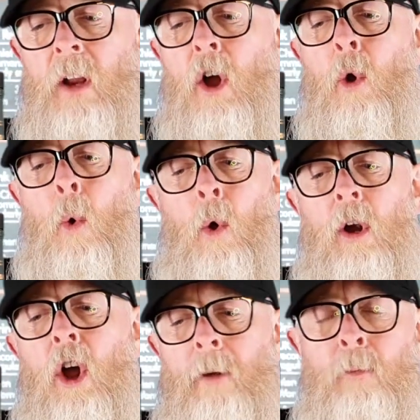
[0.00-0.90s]
a
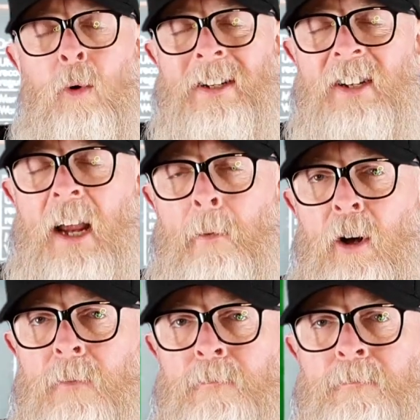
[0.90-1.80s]
whole lot more to say
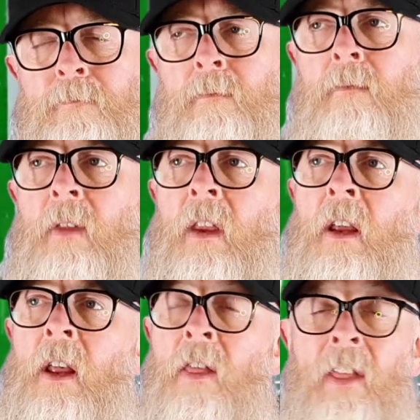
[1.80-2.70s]
about it
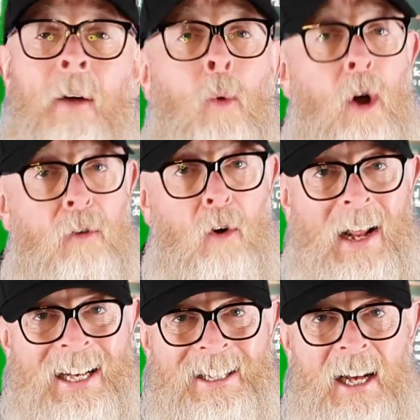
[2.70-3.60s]
than what I've
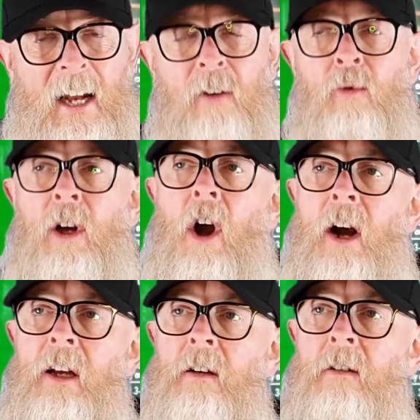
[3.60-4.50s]
already said
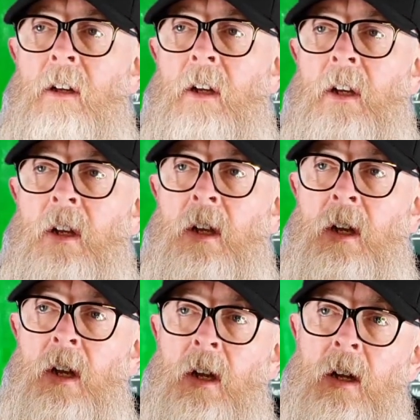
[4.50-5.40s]
regarding
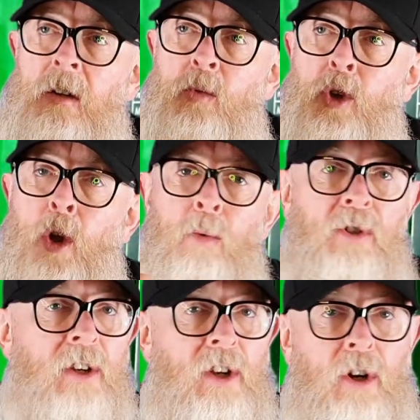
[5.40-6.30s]

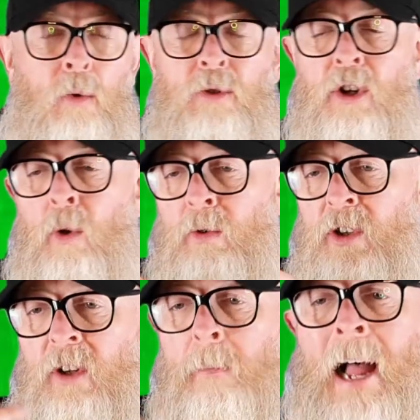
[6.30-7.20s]
notes in the nose,
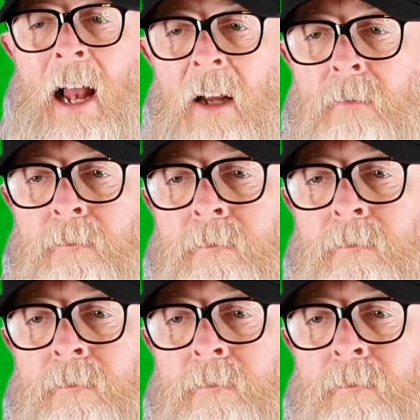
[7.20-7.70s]
notes in the palate.